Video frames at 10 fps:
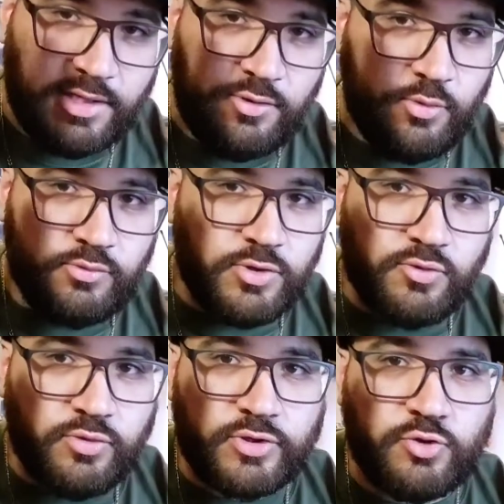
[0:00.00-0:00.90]
say
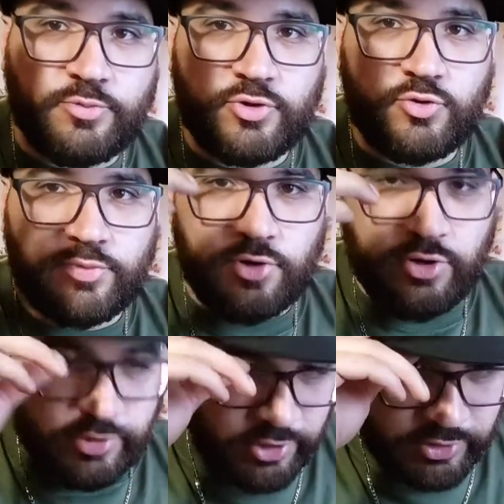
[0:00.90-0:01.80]
you were super duper
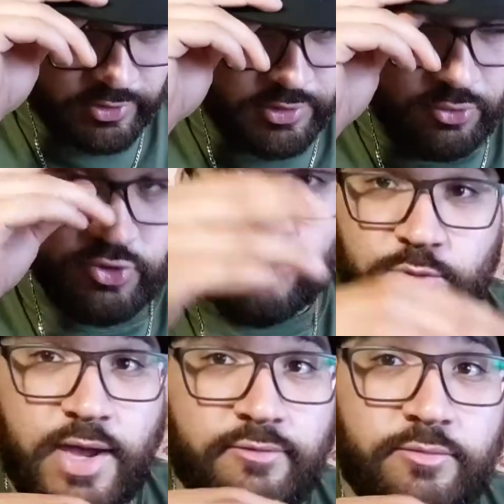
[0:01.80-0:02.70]
early. You're Satoshi.
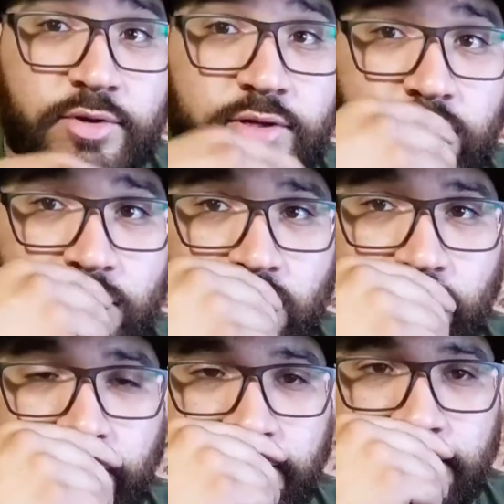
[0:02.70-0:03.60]
You have 1,000,000
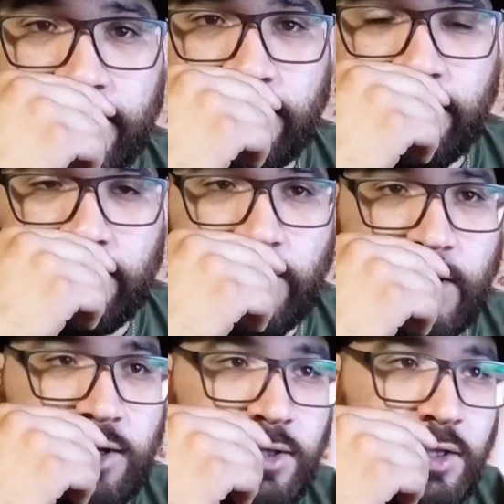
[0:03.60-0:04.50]
coins,
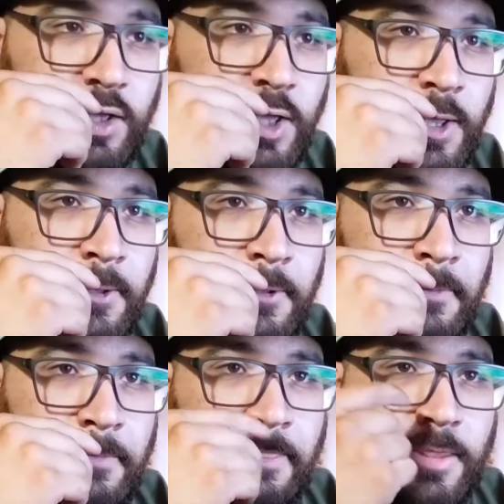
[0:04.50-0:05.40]
right?
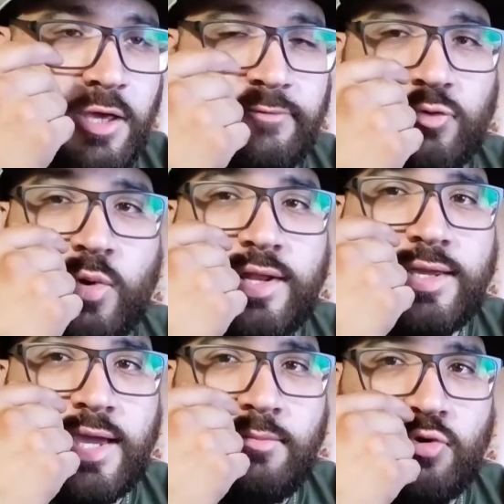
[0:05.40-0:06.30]
If you
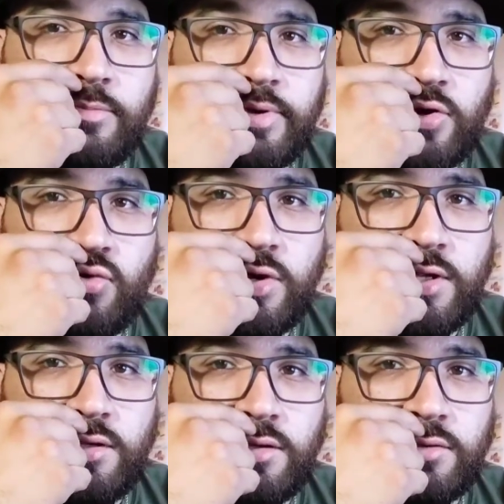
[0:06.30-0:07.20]
want to get more
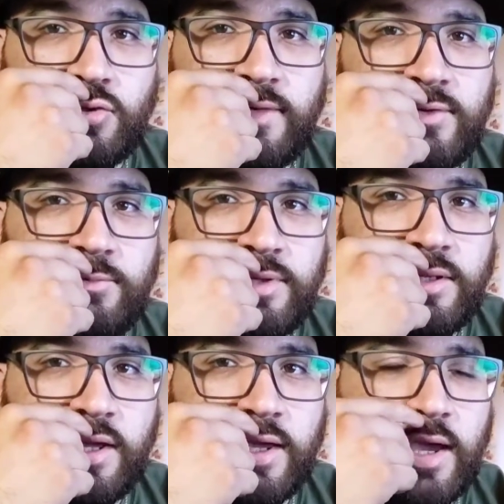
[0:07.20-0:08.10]
Bitcoin, you have to
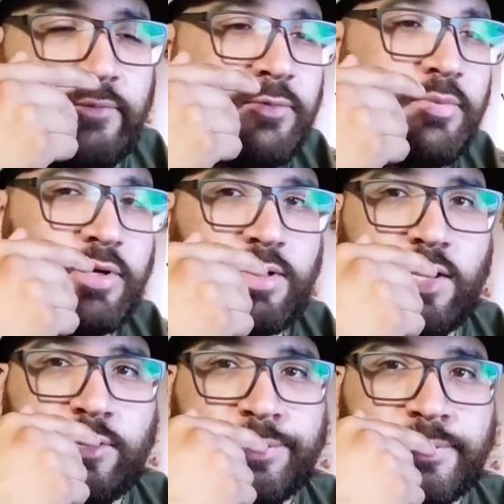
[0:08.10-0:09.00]
be like
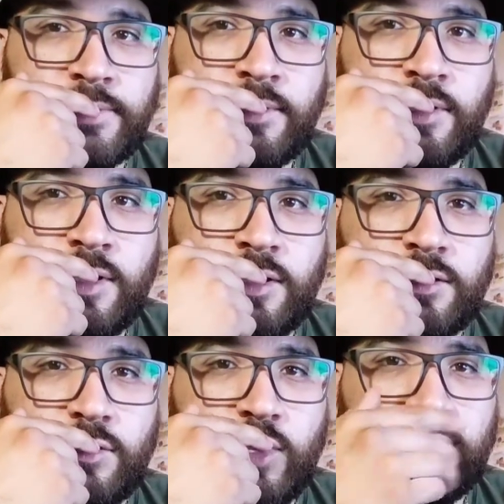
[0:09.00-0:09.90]
everybody else.
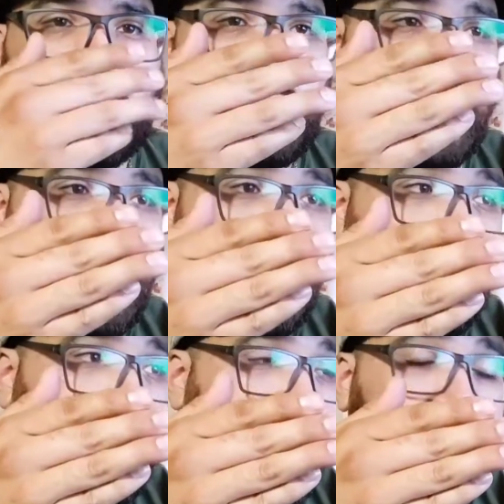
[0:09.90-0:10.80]
You have to either go
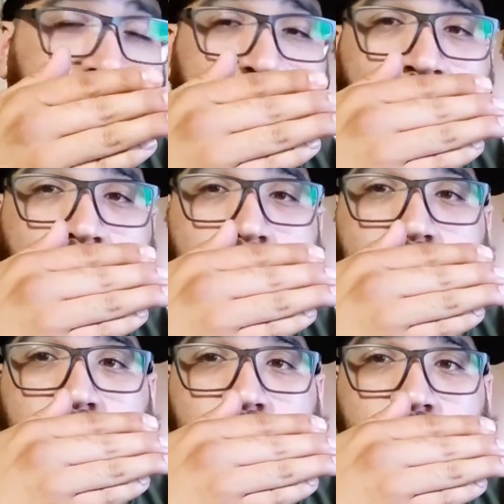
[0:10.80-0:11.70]
buy it spot,